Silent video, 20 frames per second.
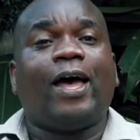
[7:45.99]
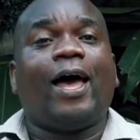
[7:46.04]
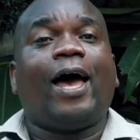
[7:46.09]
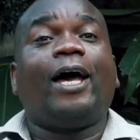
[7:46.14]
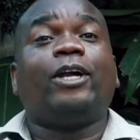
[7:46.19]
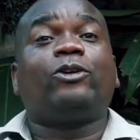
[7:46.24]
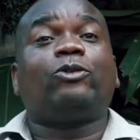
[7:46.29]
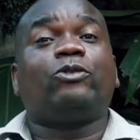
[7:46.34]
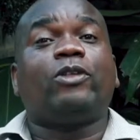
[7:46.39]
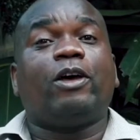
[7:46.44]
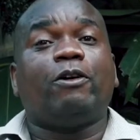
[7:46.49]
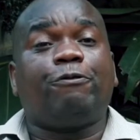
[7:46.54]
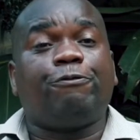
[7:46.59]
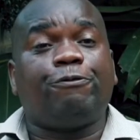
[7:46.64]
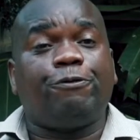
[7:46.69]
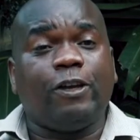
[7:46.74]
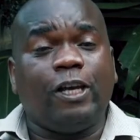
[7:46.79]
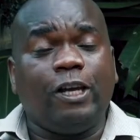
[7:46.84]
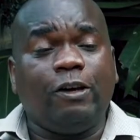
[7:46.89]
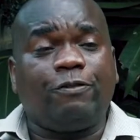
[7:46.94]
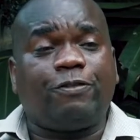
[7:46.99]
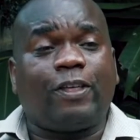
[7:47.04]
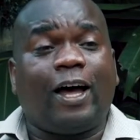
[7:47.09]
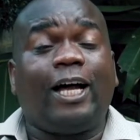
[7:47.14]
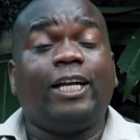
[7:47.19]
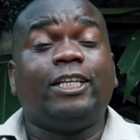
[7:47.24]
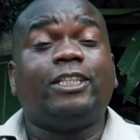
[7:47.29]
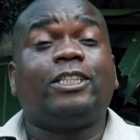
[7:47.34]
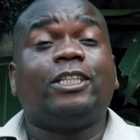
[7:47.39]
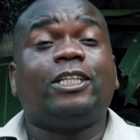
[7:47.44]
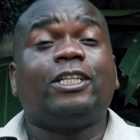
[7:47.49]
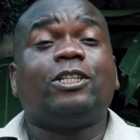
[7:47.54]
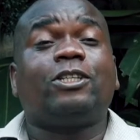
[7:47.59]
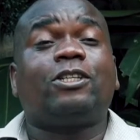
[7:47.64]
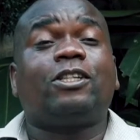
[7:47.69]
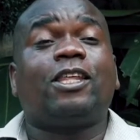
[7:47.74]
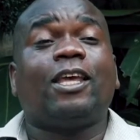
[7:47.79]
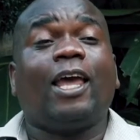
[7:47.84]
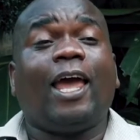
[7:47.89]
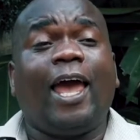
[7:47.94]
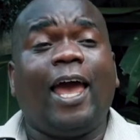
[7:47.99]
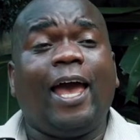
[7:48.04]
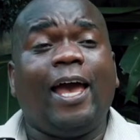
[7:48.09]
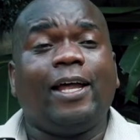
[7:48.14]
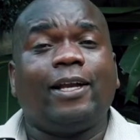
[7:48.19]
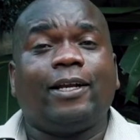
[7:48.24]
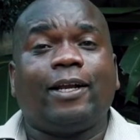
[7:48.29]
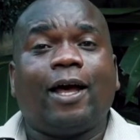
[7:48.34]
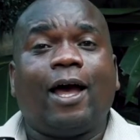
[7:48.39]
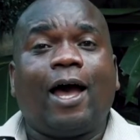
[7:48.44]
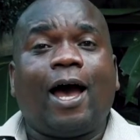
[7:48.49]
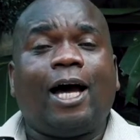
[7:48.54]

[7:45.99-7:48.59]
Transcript: and to the fifth, until the end.